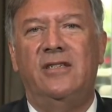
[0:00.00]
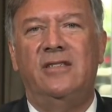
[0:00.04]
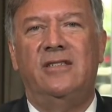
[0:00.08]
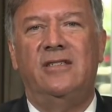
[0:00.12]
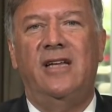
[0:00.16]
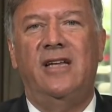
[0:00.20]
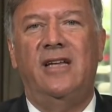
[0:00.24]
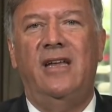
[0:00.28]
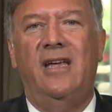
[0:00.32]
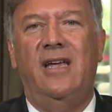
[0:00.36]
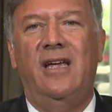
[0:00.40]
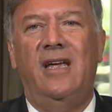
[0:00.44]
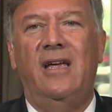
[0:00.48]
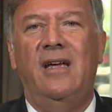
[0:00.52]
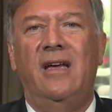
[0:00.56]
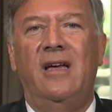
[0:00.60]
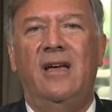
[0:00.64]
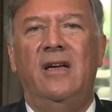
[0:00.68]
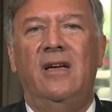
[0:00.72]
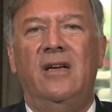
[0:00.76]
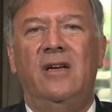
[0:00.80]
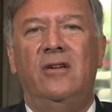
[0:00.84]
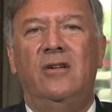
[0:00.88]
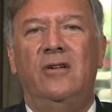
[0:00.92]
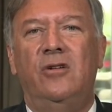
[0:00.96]
Instead, he
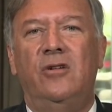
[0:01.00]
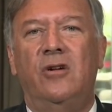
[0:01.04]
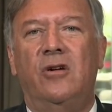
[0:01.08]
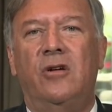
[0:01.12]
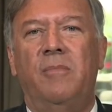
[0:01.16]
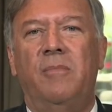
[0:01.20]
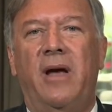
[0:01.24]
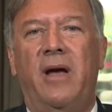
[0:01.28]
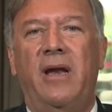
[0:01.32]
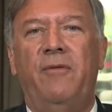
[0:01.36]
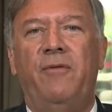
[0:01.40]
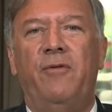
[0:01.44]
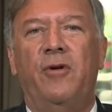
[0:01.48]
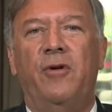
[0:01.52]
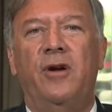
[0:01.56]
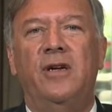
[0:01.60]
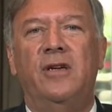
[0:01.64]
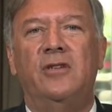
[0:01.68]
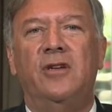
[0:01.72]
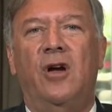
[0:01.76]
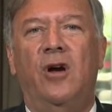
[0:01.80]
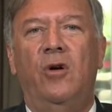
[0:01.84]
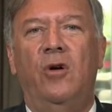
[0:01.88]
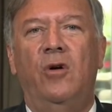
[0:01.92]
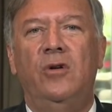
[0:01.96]
took money for
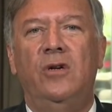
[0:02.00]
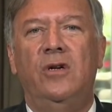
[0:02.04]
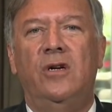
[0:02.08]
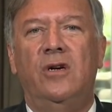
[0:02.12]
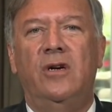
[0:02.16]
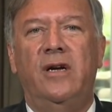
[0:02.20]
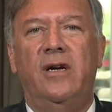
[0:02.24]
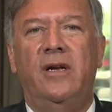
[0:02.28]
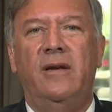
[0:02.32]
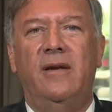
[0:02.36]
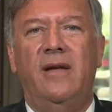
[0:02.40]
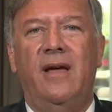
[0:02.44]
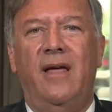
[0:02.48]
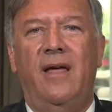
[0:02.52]
his own good